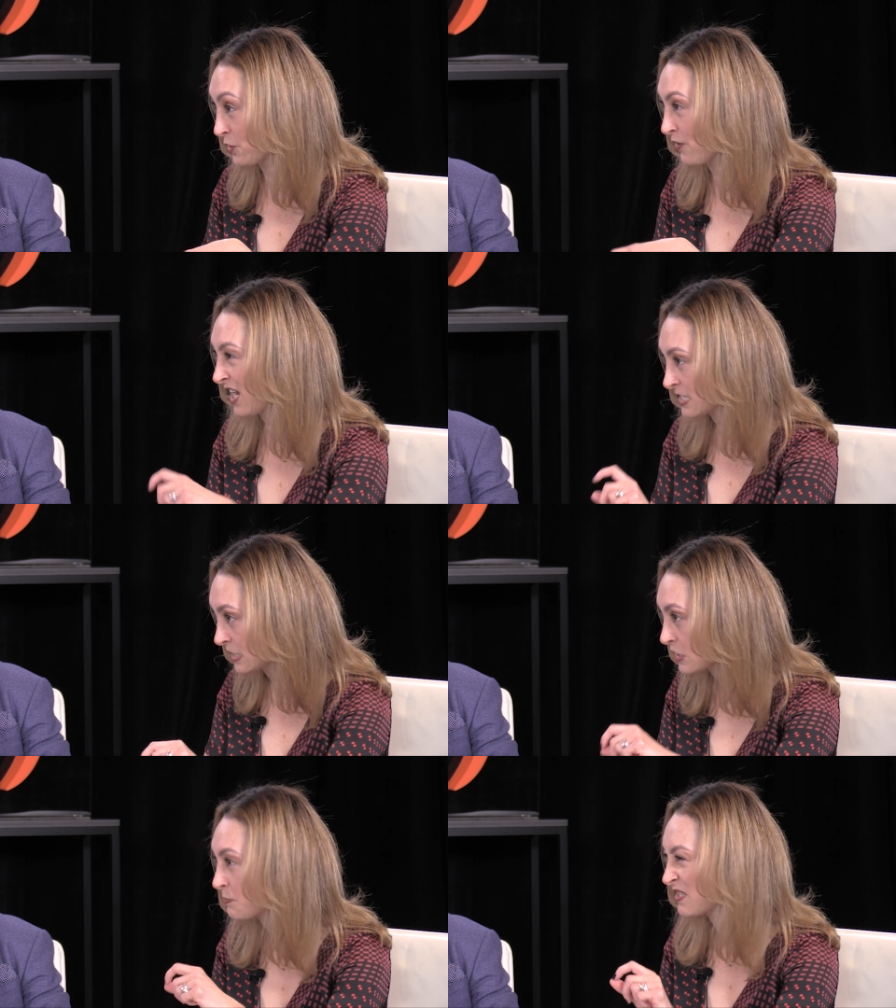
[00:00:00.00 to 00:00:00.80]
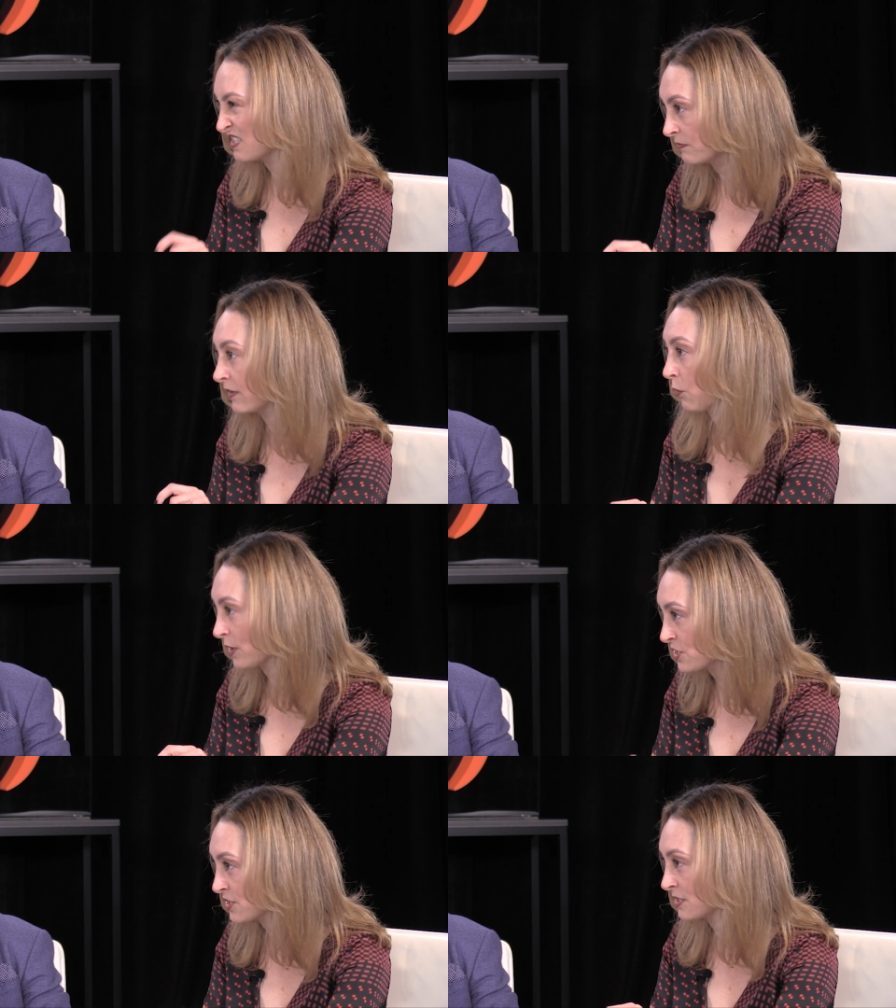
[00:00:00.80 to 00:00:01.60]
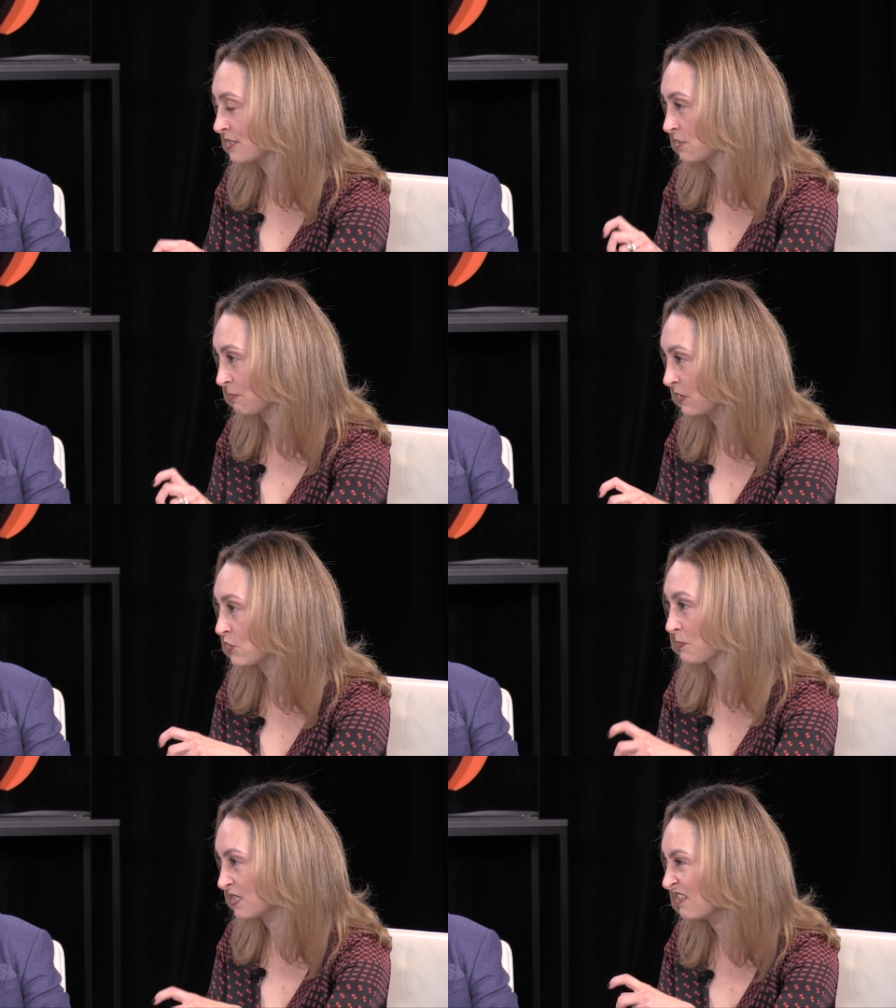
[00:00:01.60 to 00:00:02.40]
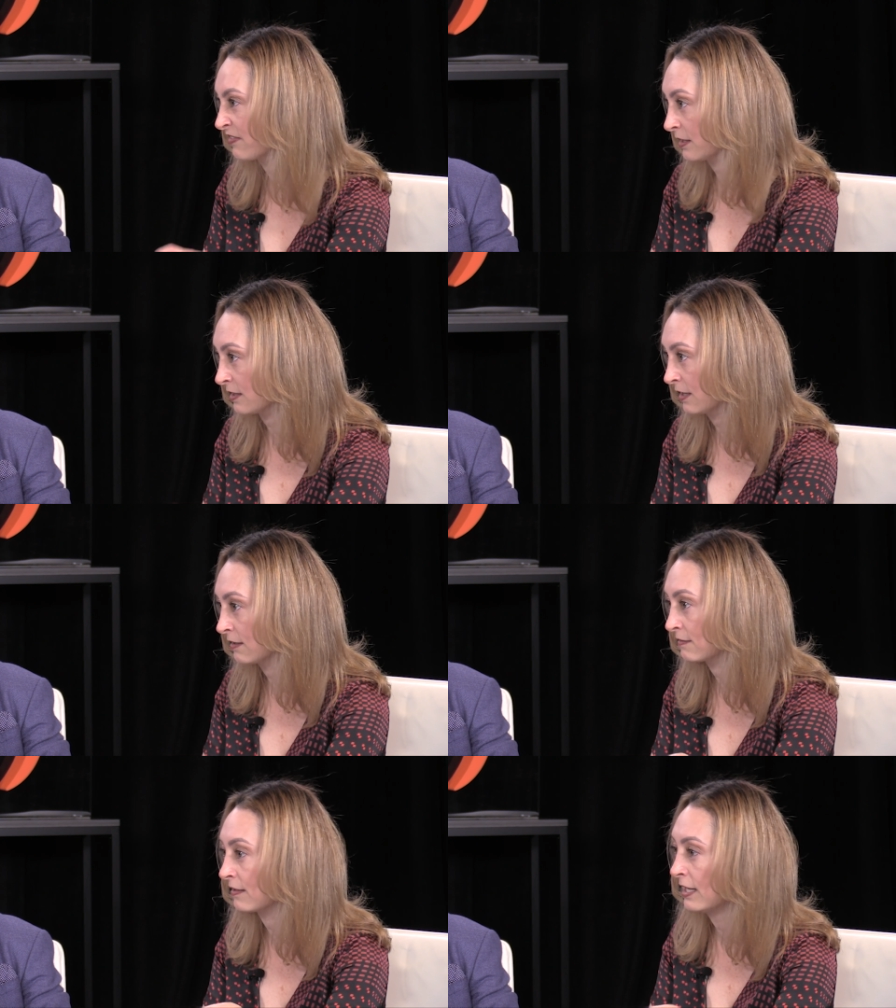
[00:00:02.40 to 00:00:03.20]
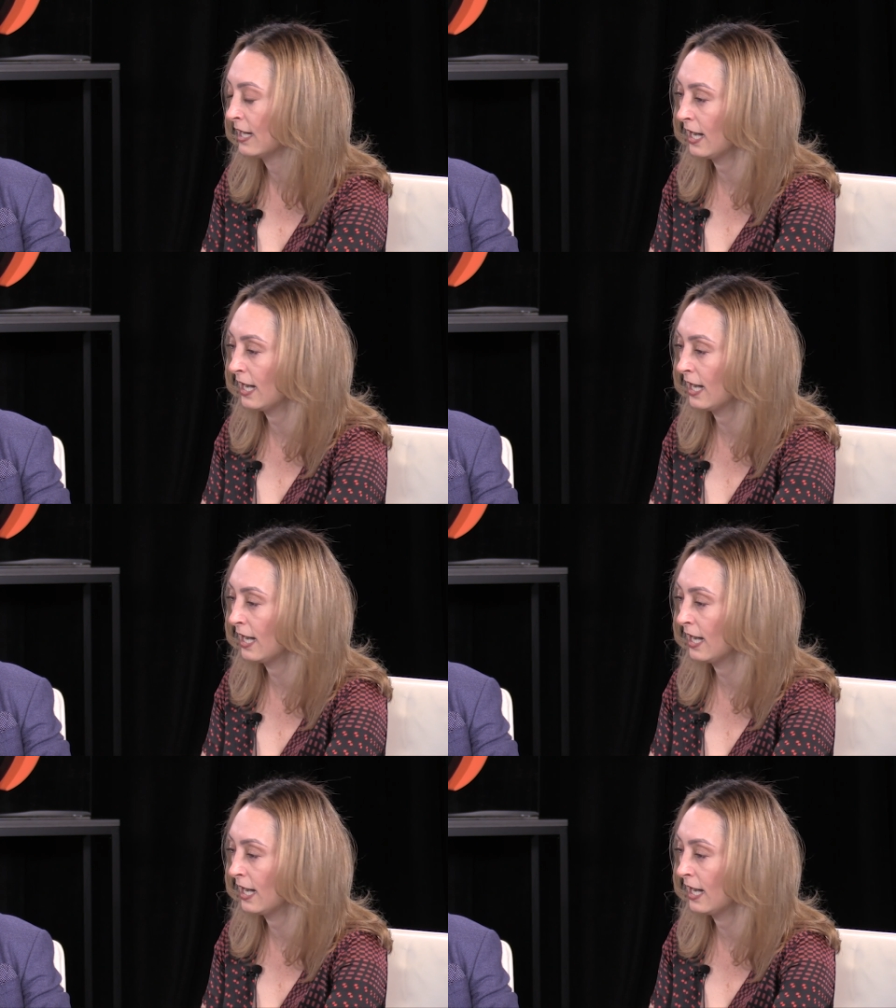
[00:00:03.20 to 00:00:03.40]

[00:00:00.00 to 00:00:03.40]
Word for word: When you're asking specific questions around specific things,